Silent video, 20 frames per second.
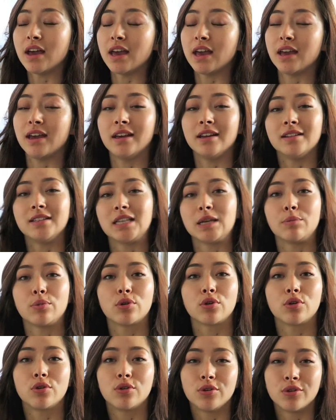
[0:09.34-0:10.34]
a
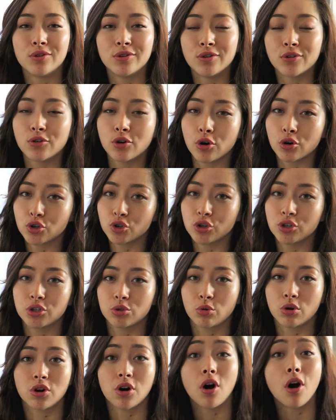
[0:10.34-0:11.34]
typical grocery
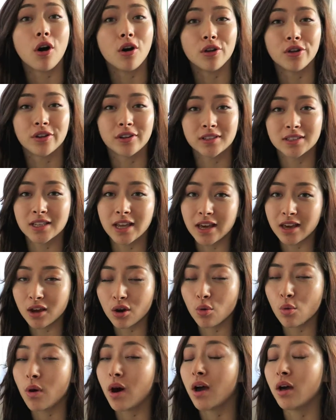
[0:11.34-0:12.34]
store haul looks
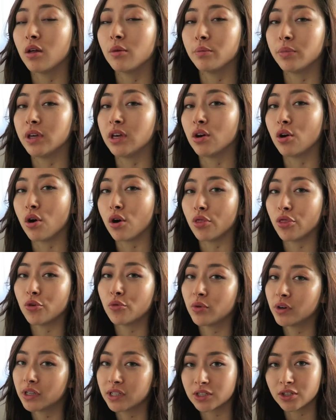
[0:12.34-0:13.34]
like while being on
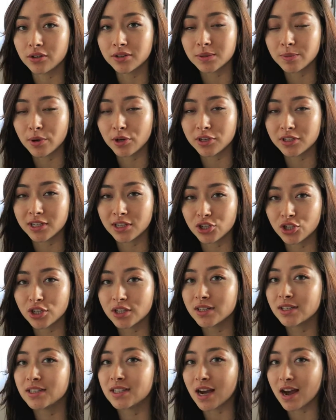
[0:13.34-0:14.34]
the Renaissance
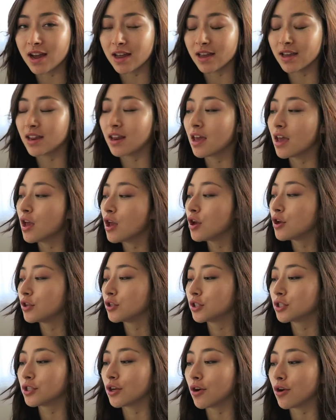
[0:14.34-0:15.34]
periodization diet.
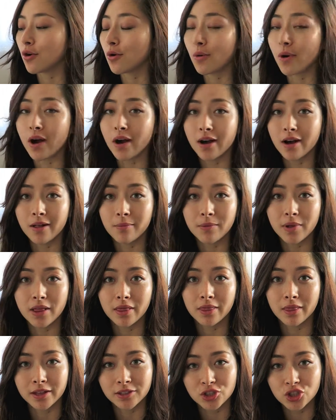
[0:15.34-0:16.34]
So
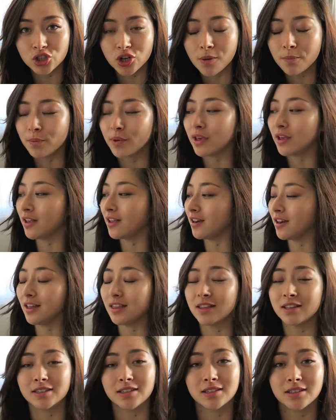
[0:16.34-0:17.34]
let's jump
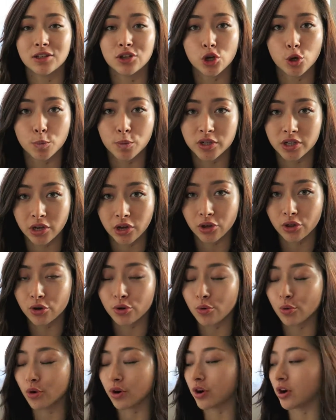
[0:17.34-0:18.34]
in. This is in no
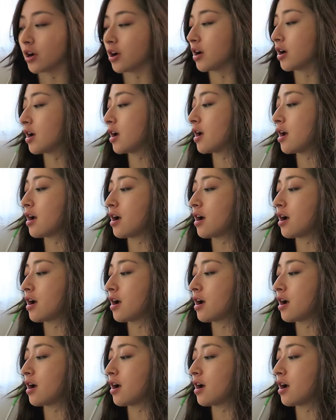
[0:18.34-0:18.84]
particular order.